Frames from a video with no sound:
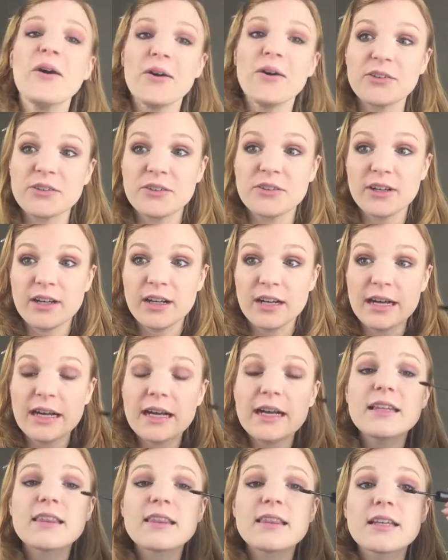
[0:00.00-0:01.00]
on your
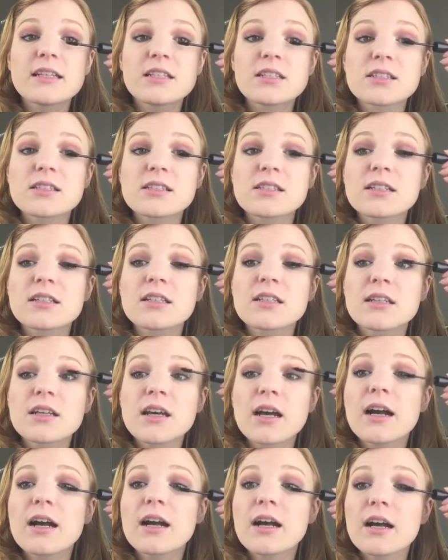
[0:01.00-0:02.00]
eye, then just
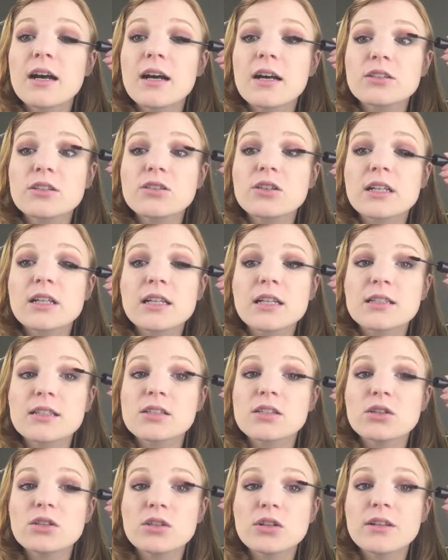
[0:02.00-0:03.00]
trick is
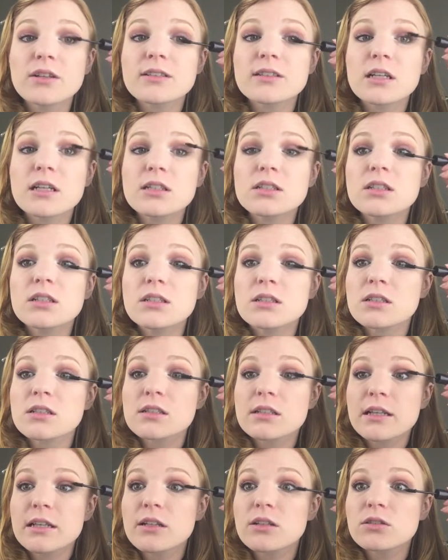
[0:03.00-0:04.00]
to not touch it,
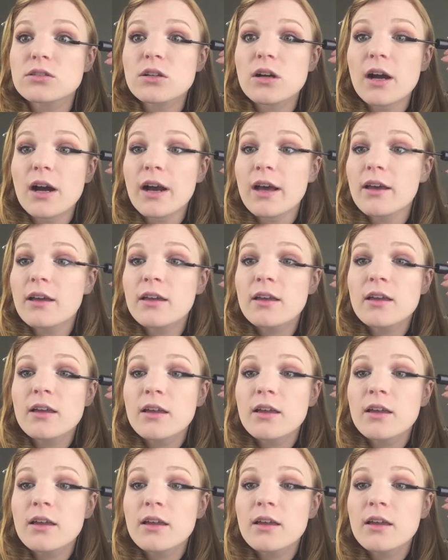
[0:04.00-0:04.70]
just let it dry.